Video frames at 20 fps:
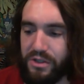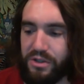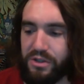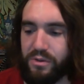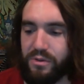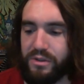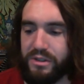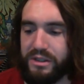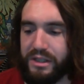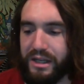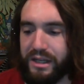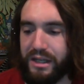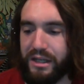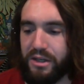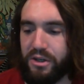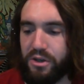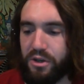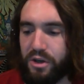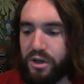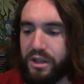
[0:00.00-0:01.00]
So it's not,
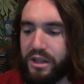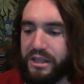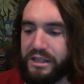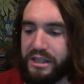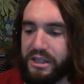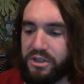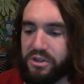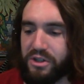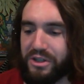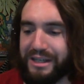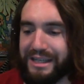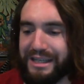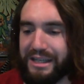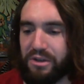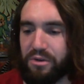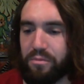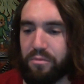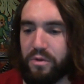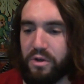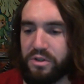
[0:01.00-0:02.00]
none of these things are going to
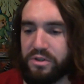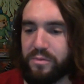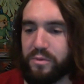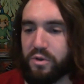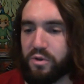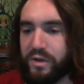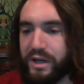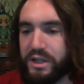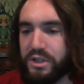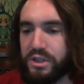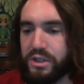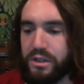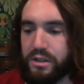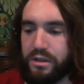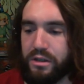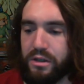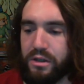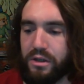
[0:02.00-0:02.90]
kill multiple Gretchen,